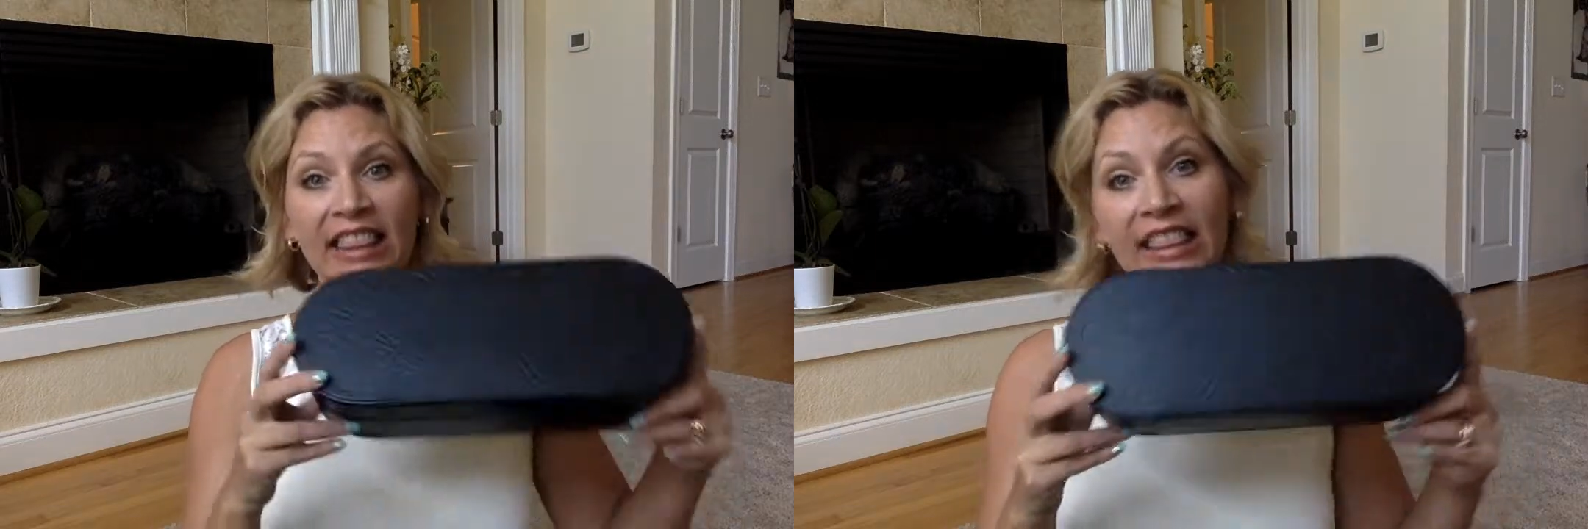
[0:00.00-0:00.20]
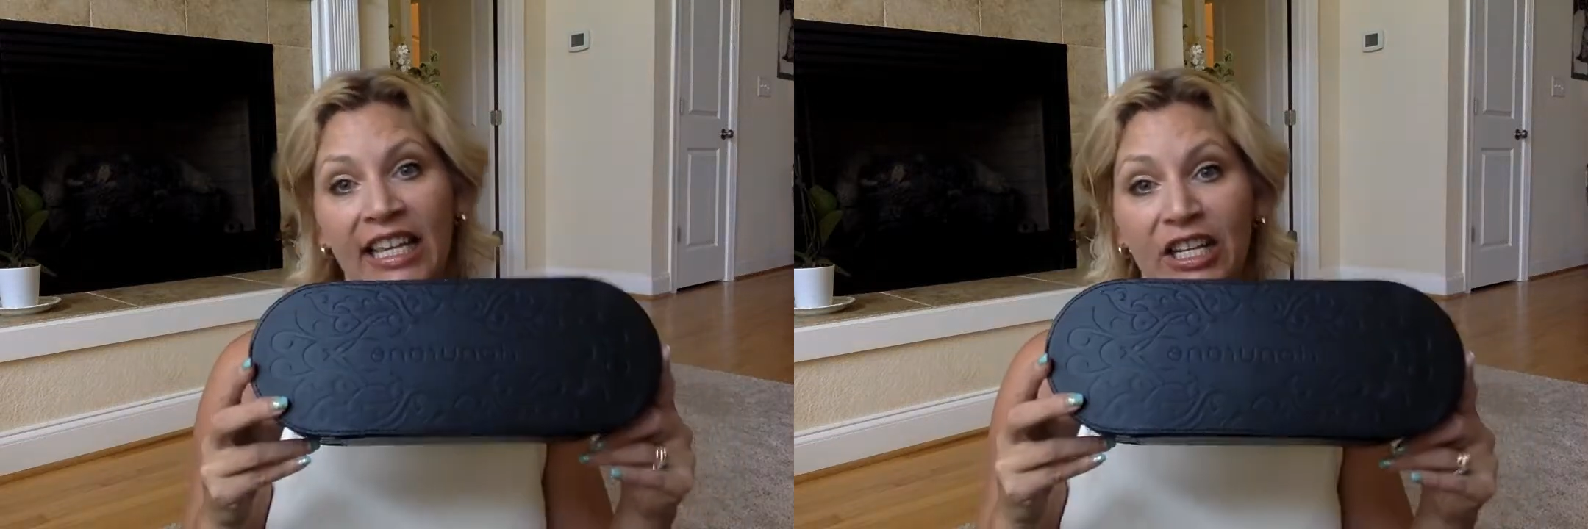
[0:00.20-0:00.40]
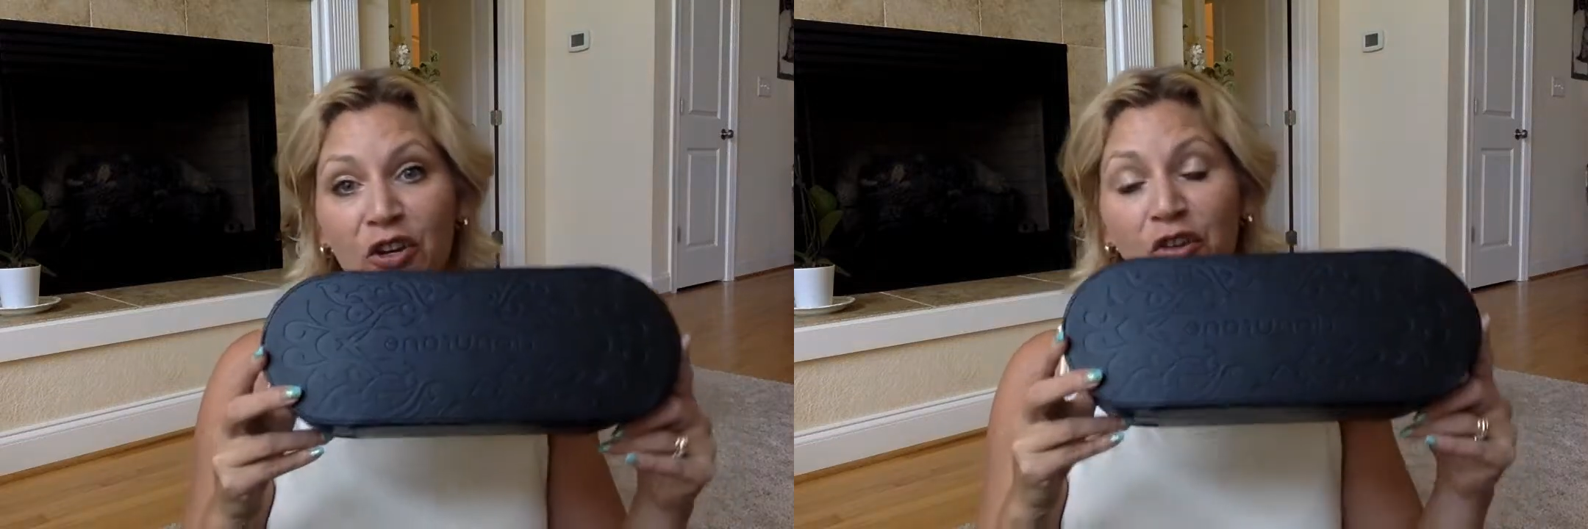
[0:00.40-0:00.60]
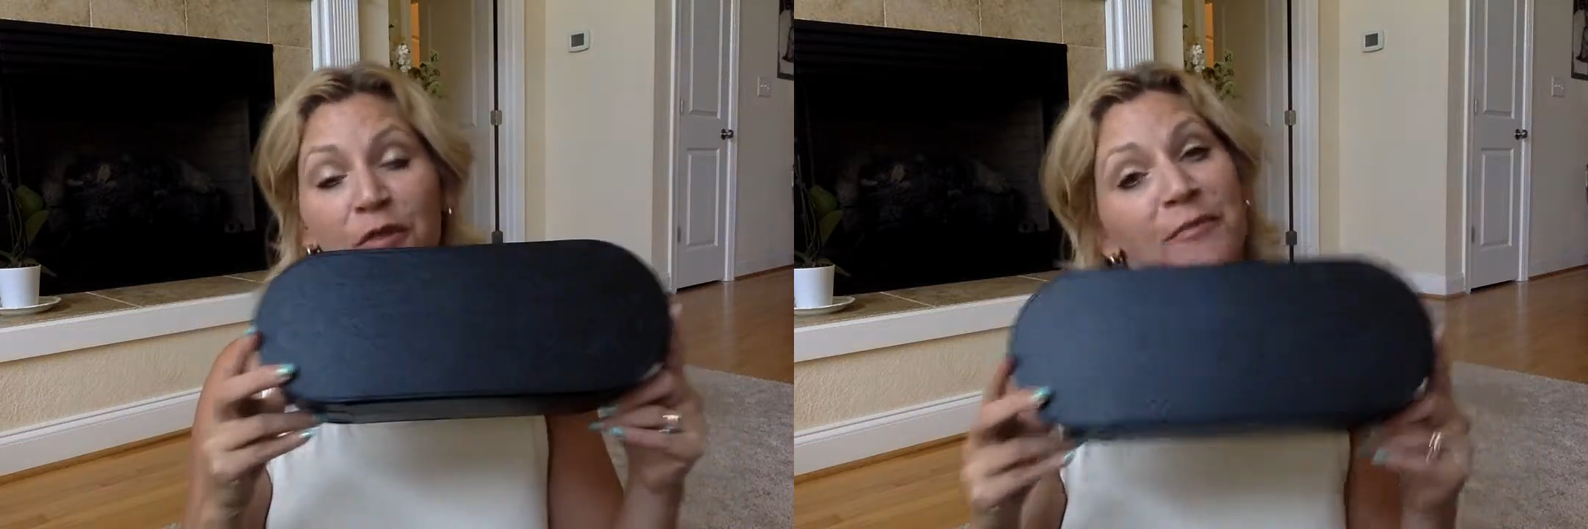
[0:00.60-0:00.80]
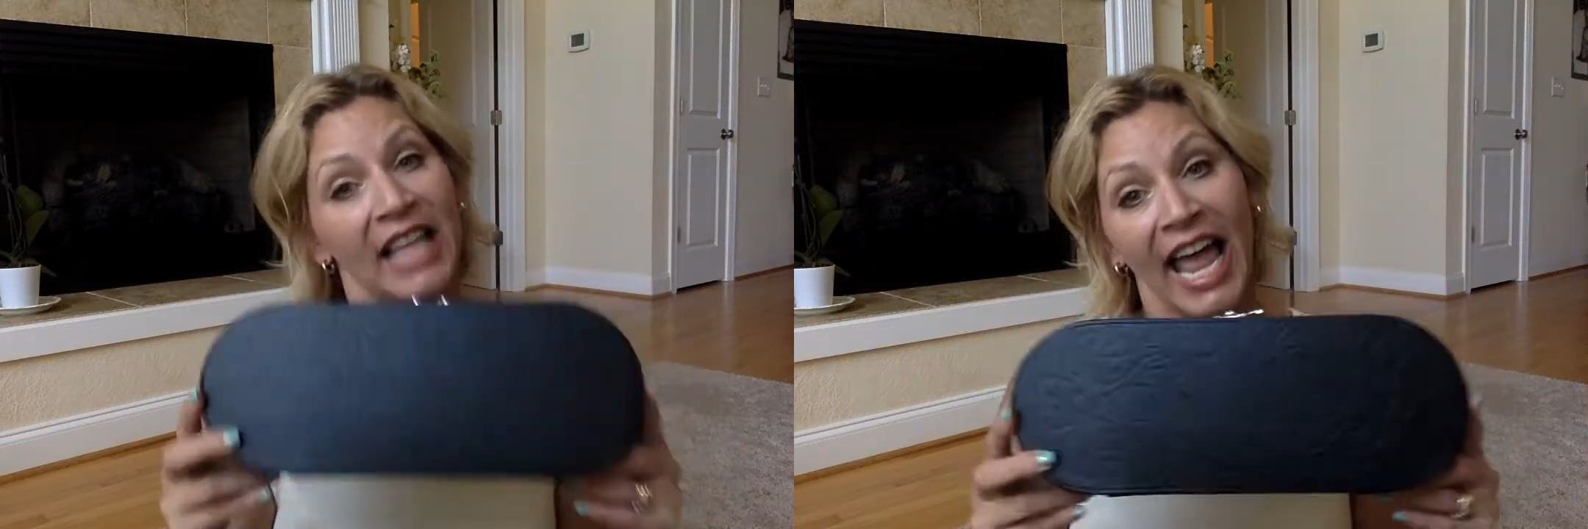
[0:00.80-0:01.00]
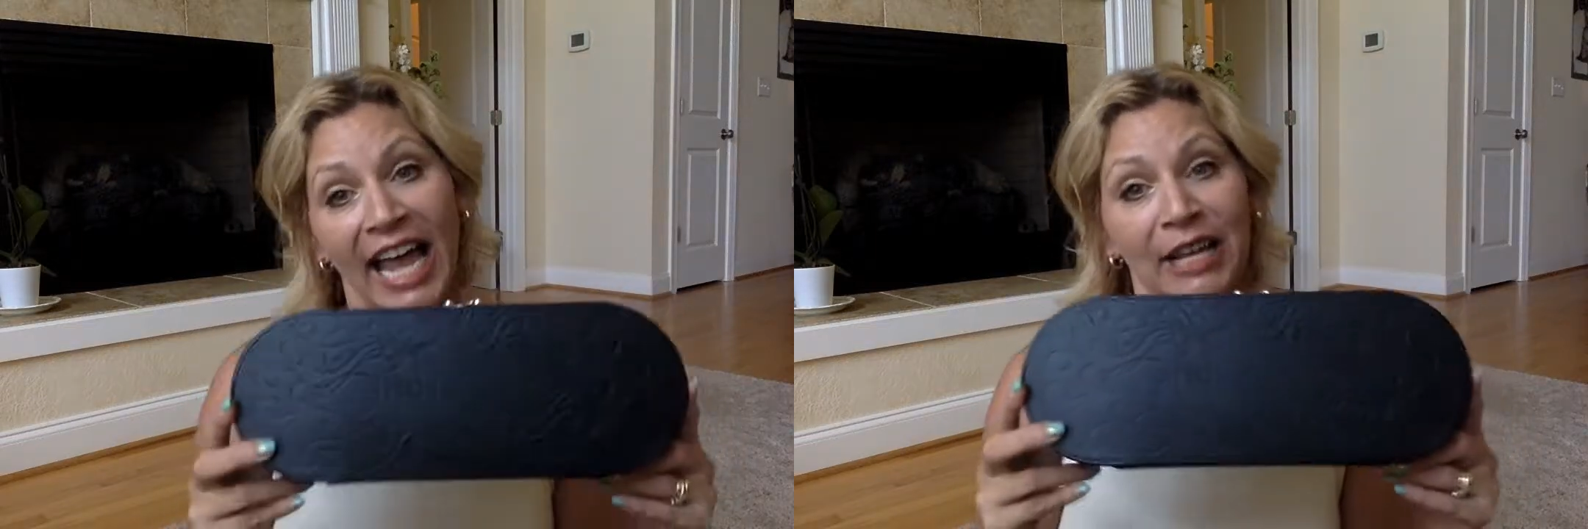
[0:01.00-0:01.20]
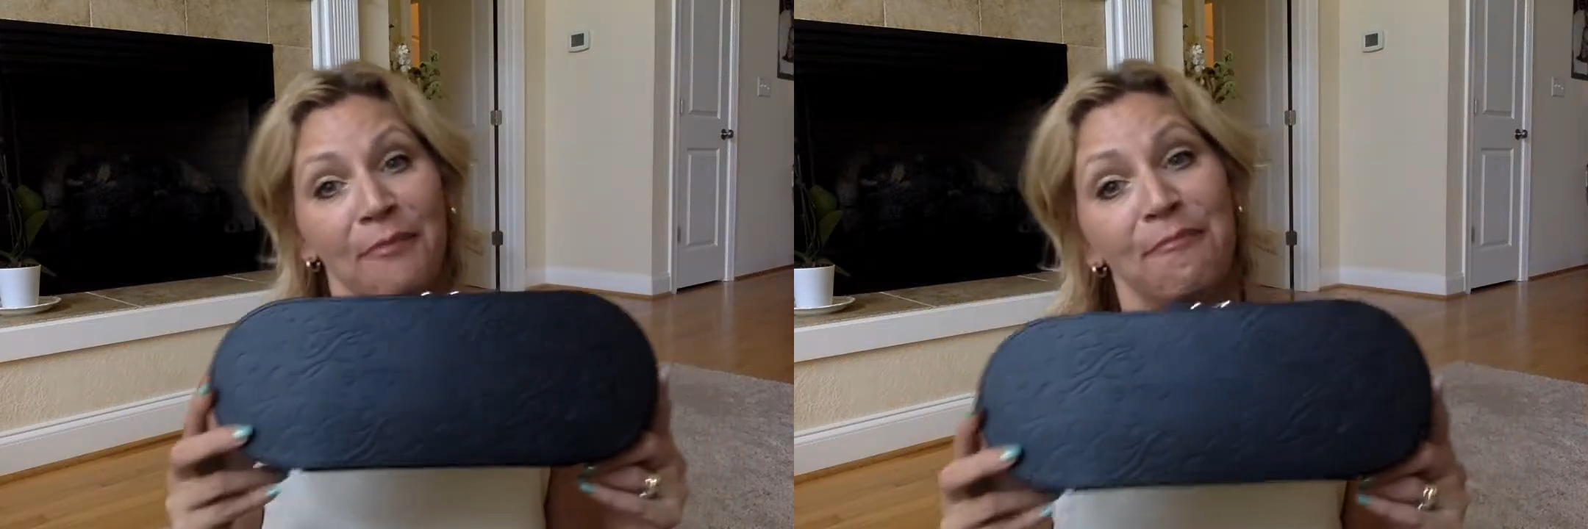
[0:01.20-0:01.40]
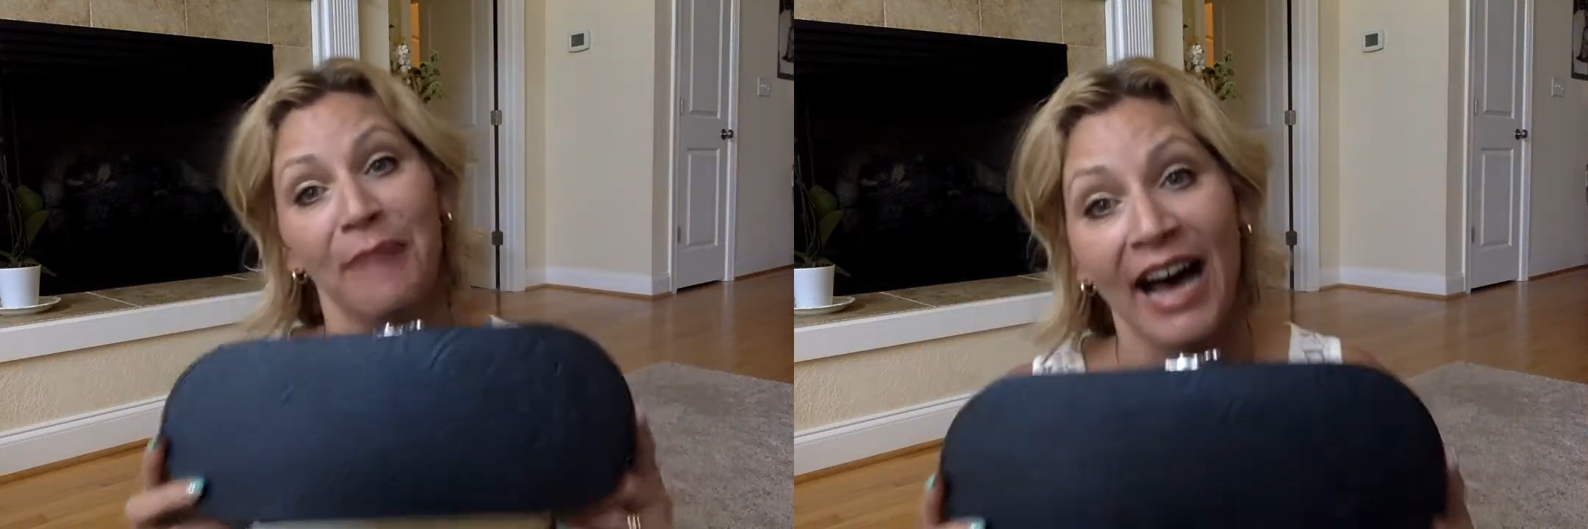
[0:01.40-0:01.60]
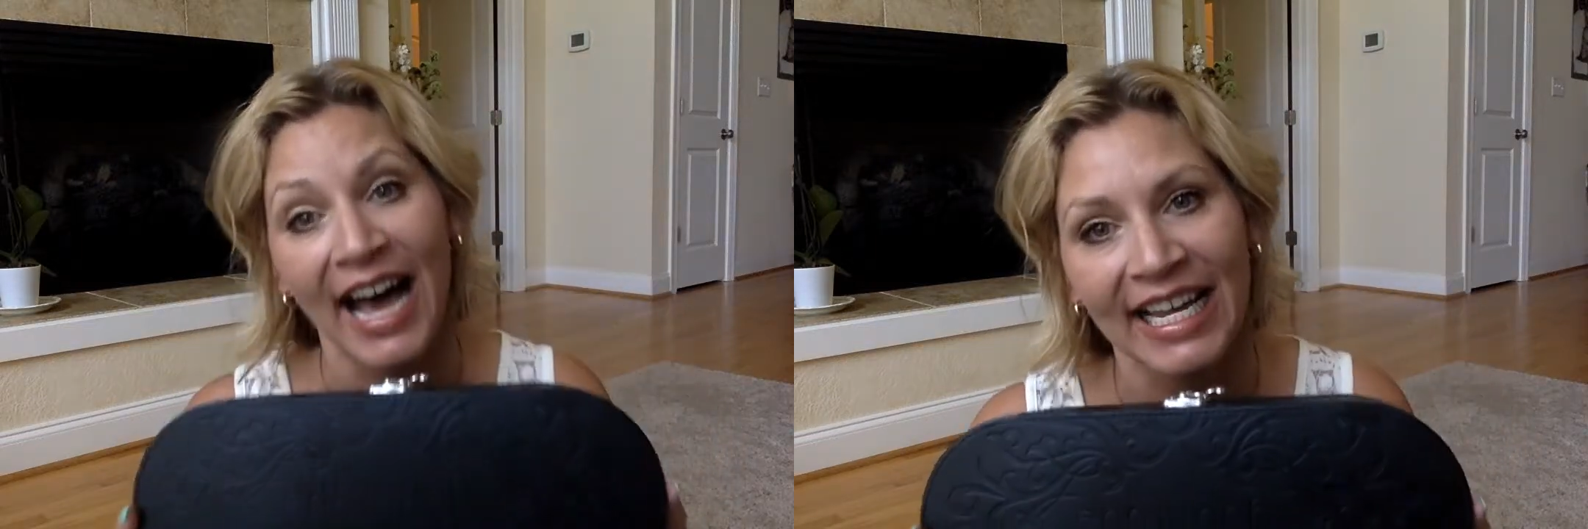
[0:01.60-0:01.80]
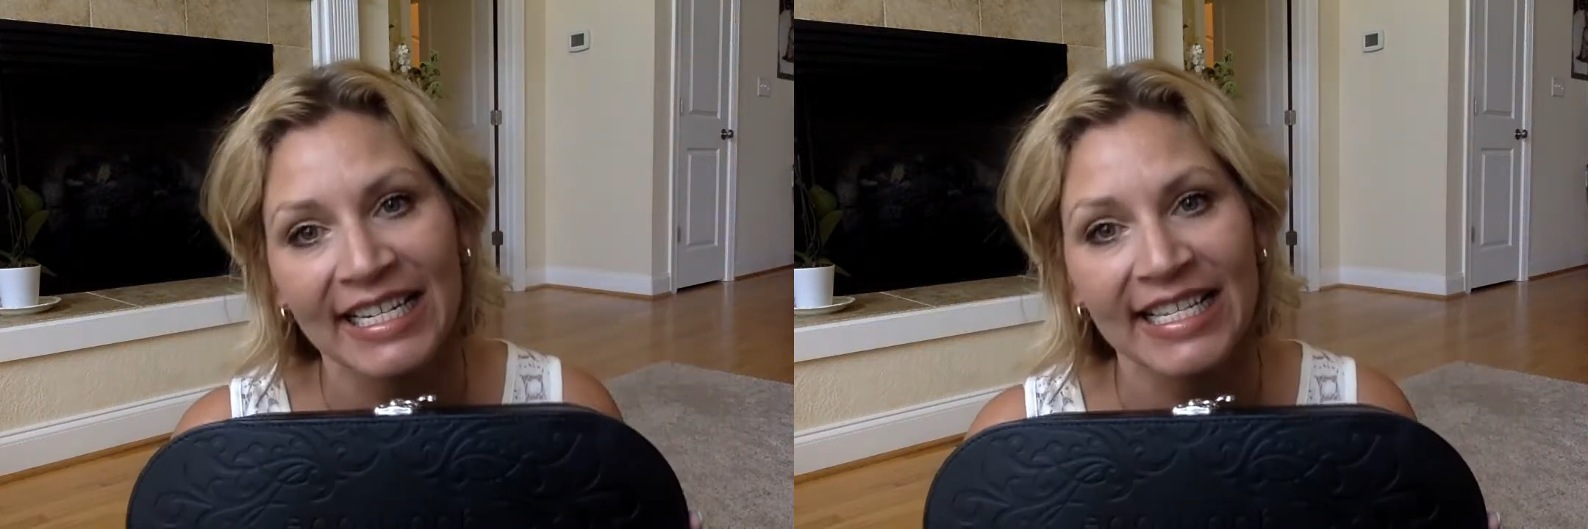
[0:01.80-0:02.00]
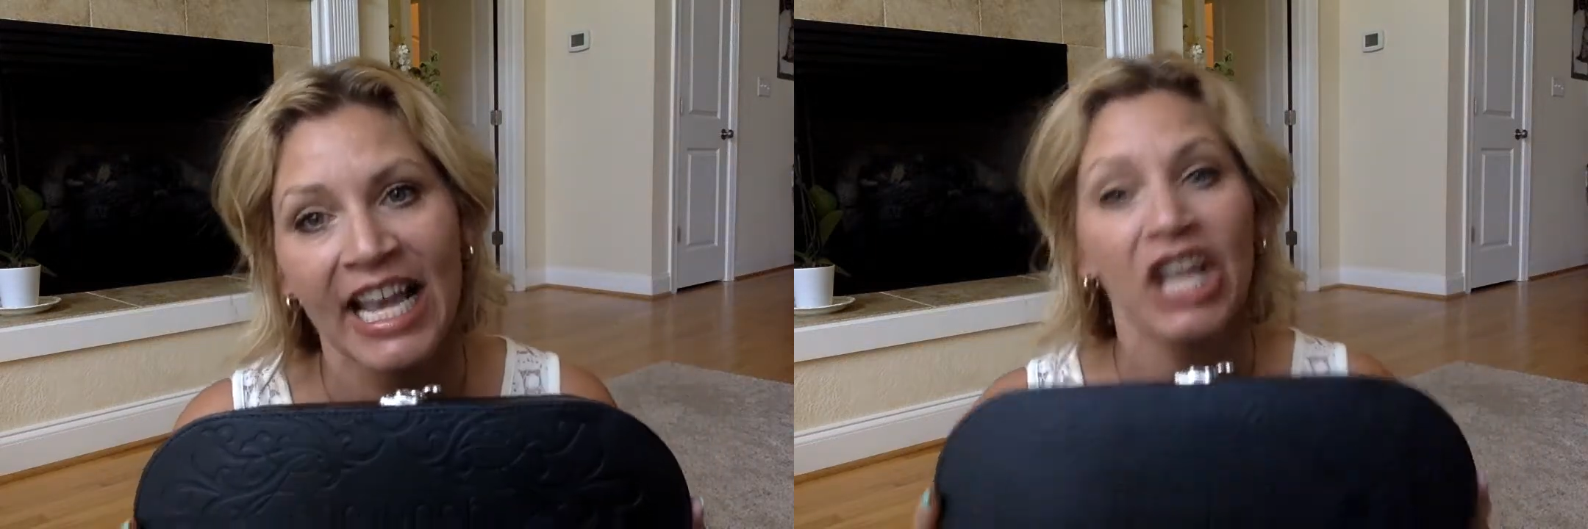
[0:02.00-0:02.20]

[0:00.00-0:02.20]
little black box.